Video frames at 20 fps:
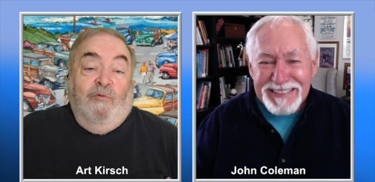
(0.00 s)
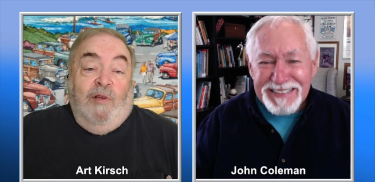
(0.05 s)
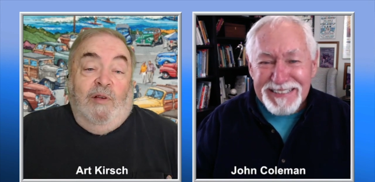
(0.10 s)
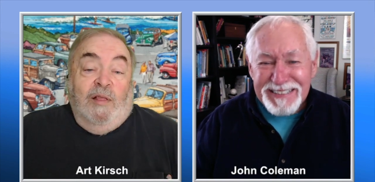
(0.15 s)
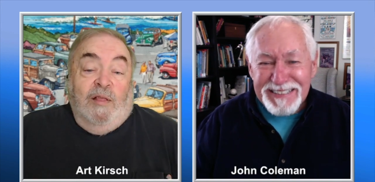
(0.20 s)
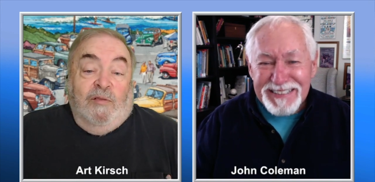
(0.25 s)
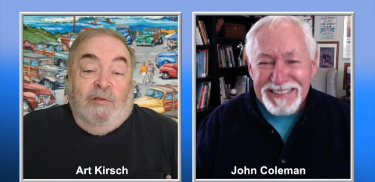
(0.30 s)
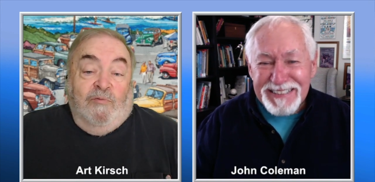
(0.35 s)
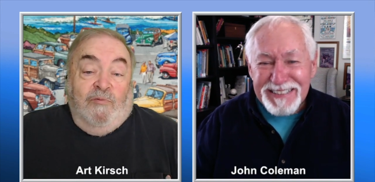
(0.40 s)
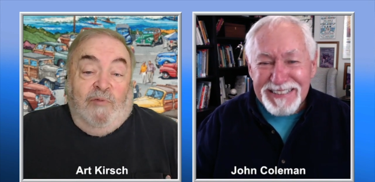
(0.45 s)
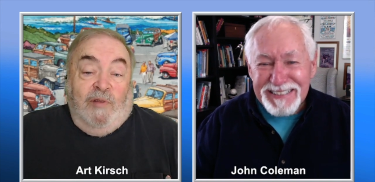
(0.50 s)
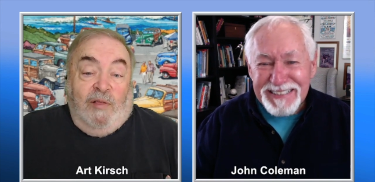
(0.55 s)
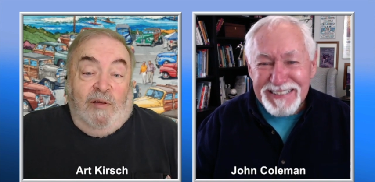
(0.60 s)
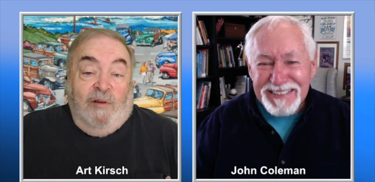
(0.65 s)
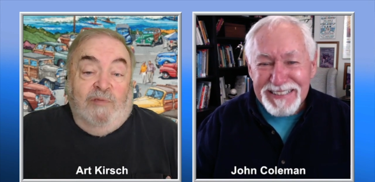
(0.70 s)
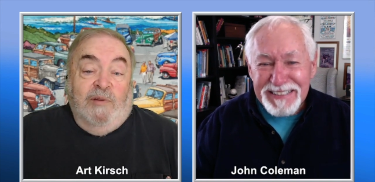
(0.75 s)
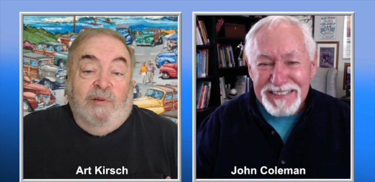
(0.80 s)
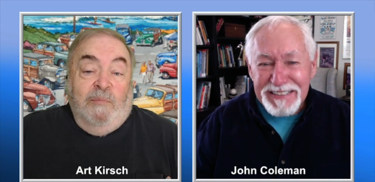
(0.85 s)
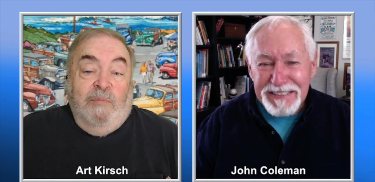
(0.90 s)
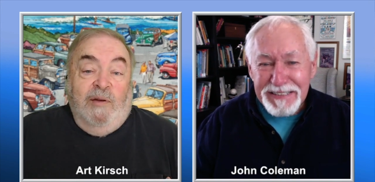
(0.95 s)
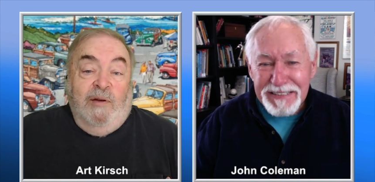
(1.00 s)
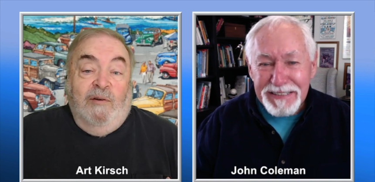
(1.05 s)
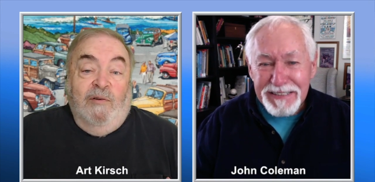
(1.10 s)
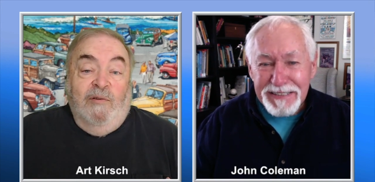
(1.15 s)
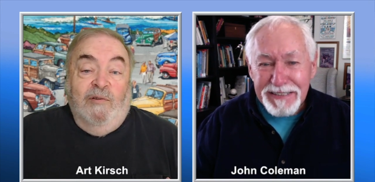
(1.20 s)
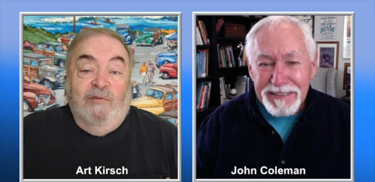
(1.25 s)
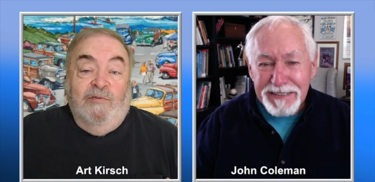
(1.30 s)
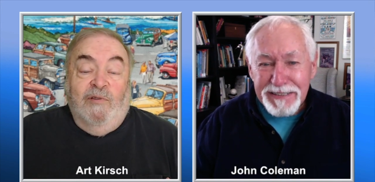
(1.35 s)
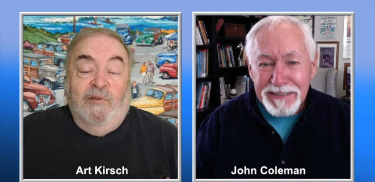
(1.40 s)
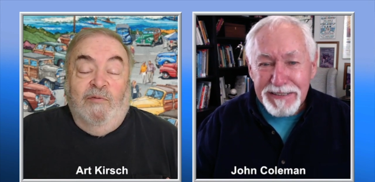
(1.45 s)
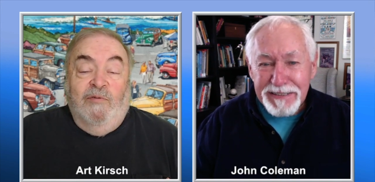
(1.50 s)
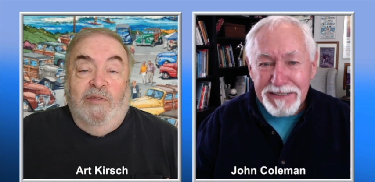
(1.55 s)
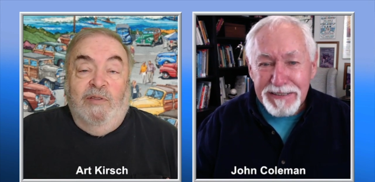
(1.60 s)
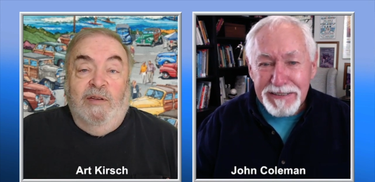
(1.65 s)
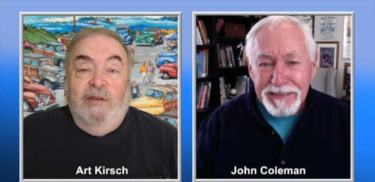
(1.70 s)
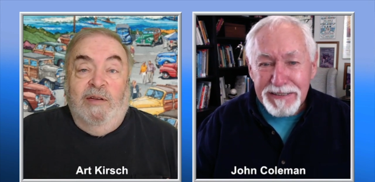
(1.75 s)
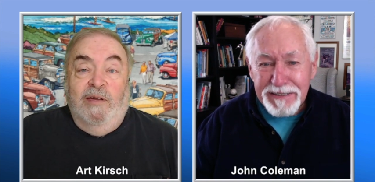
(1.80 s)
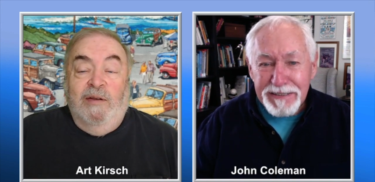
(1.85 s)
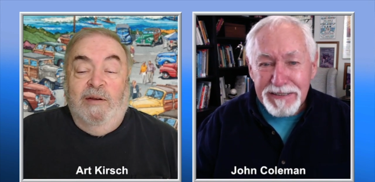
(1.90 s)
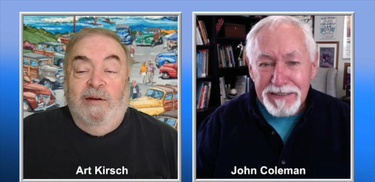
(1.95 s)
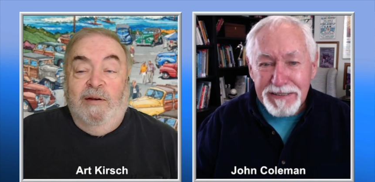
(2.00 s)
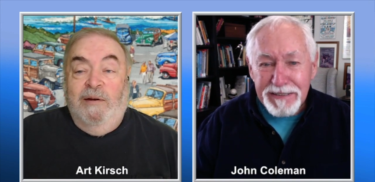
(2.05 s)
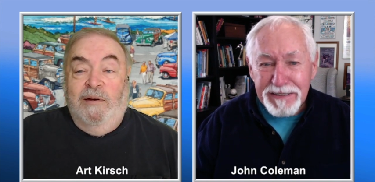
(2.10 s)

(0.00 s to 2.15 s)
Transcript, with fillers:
Speaker 1: real reluctant because of the